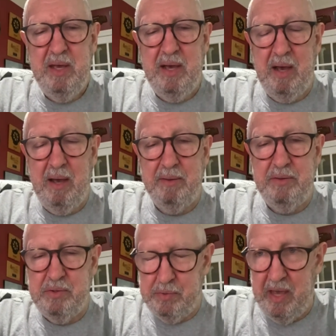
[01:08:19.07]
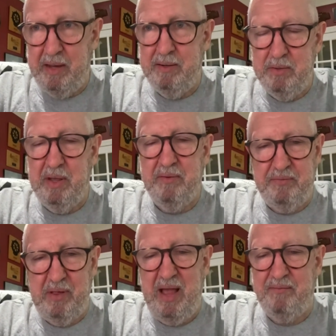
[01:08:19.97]
You get a
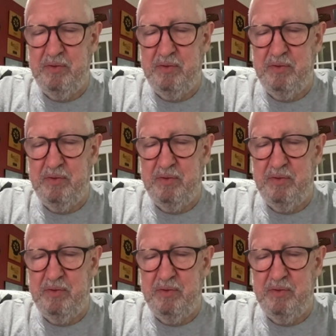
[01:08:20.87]
flag